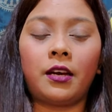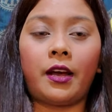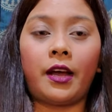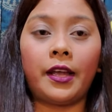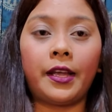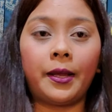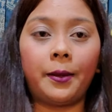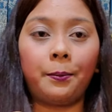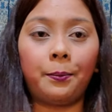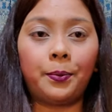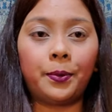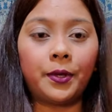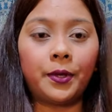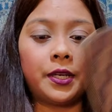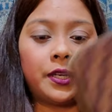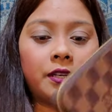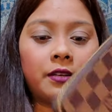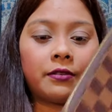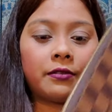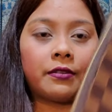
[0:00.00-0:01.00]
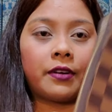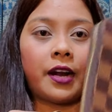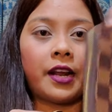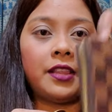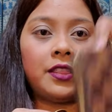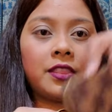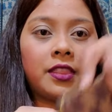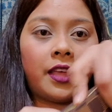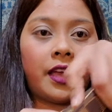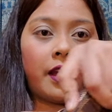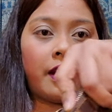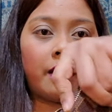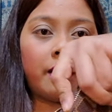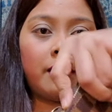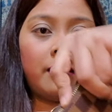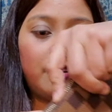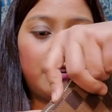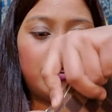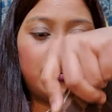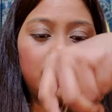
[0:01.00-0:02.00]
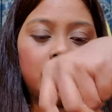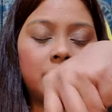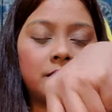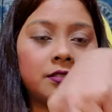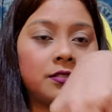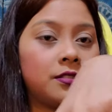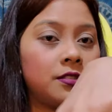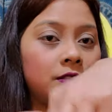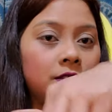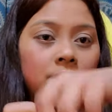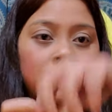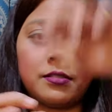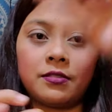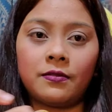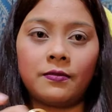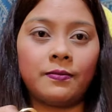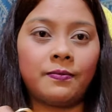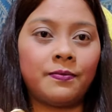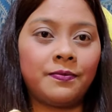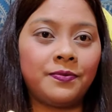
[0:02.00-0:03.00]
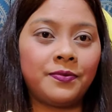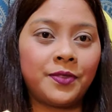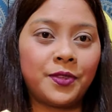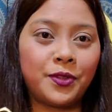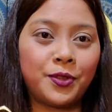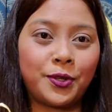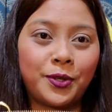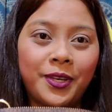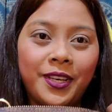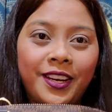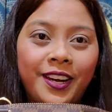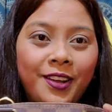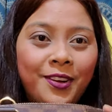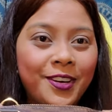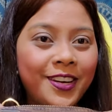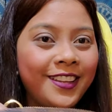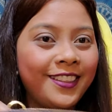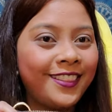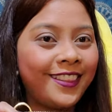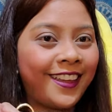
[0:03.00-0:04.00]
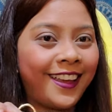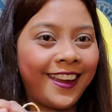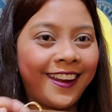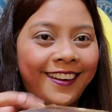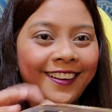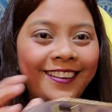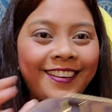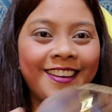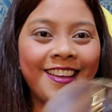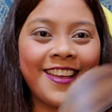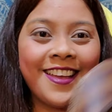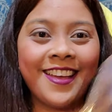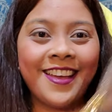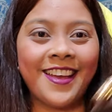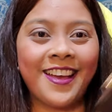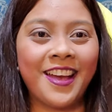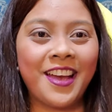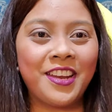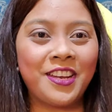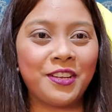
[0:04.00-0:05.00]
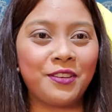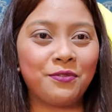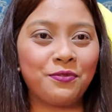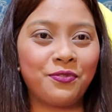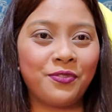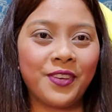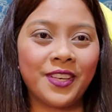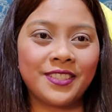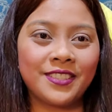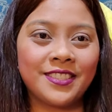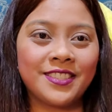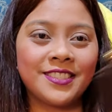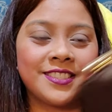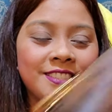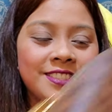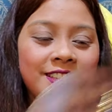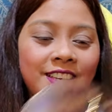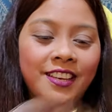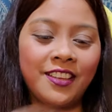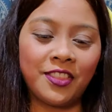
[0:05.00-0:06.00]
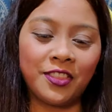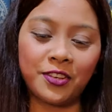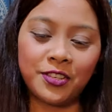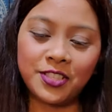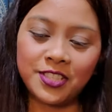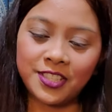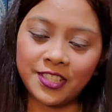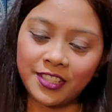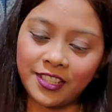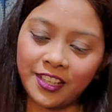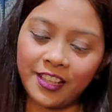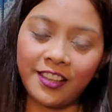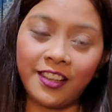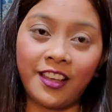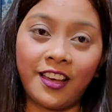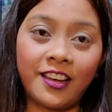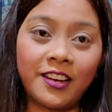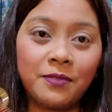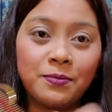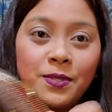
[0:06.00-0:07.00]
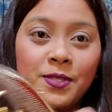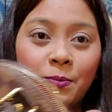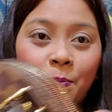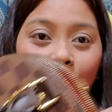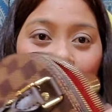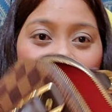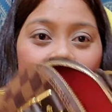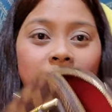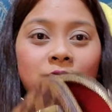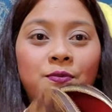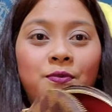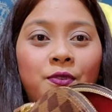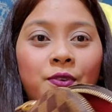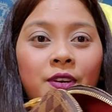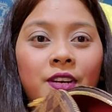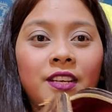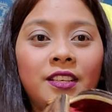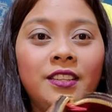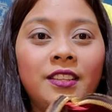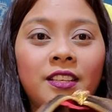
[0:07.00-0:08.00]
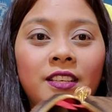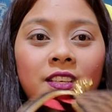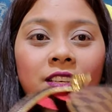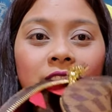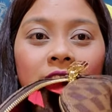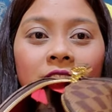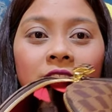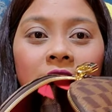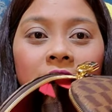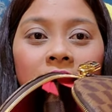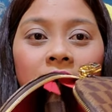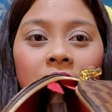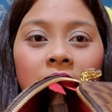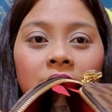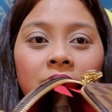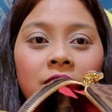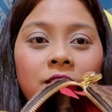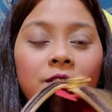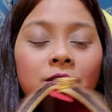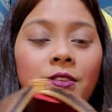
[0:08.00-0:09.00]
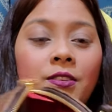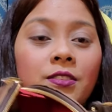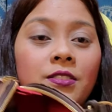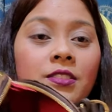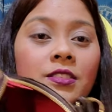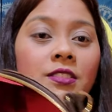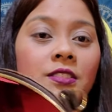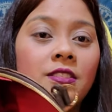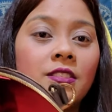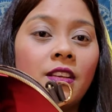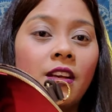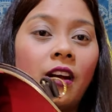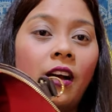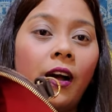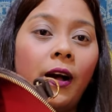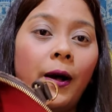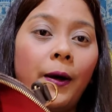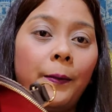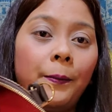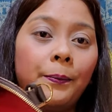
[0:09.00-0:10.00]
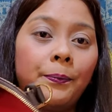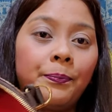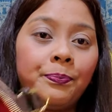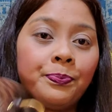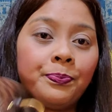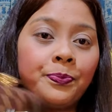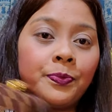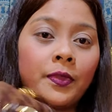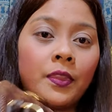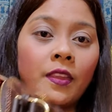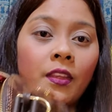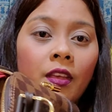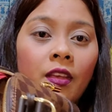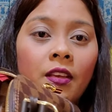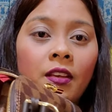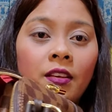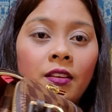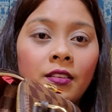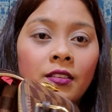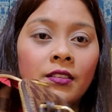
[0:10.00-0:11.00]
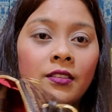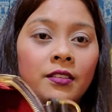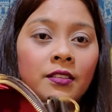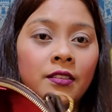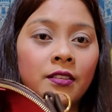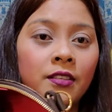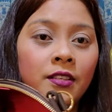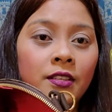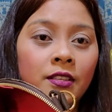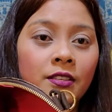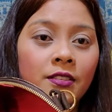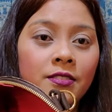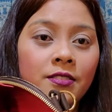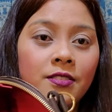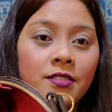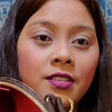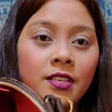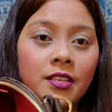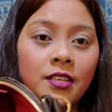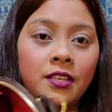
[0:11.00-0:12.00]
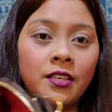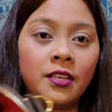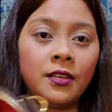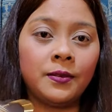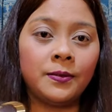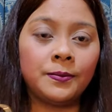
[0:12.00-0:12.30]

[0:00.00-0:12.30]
I can put it right there, just throw it out in there, and it fits. There's still a lot of space for it, because you see,